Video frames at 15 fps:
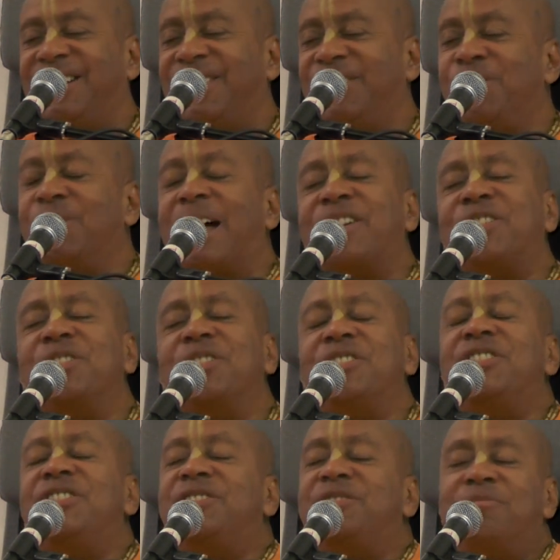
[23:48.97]
You like to
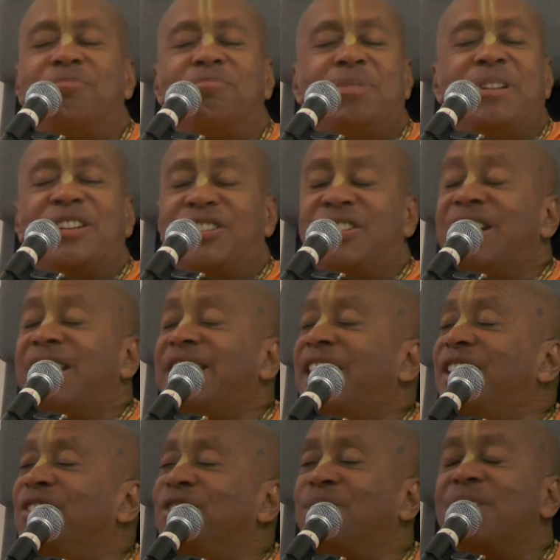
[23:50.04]
be a
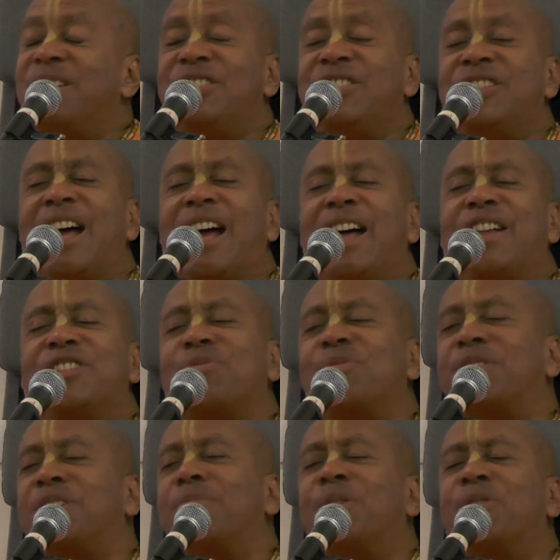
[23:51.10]
teenager and dance
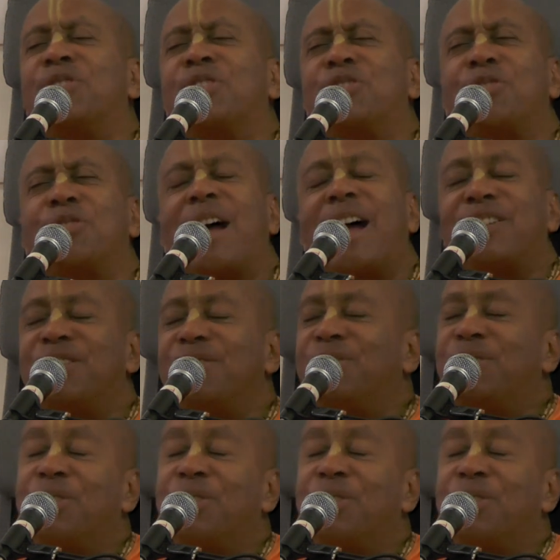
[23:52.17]
with the most attractive